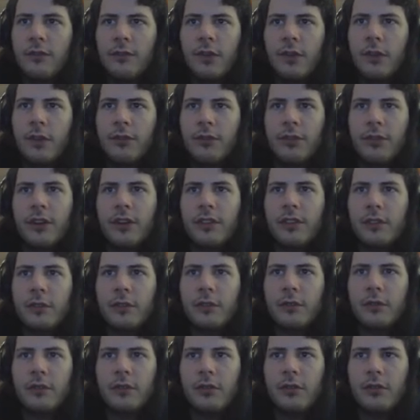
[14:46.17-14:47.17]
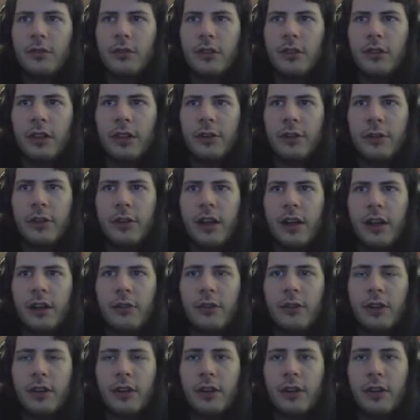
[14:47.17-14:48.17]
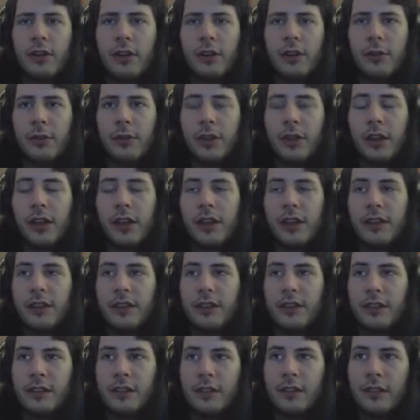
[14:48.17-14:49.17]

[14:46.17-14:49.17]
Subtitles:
Feel free to. Surely you're not going to argue with us.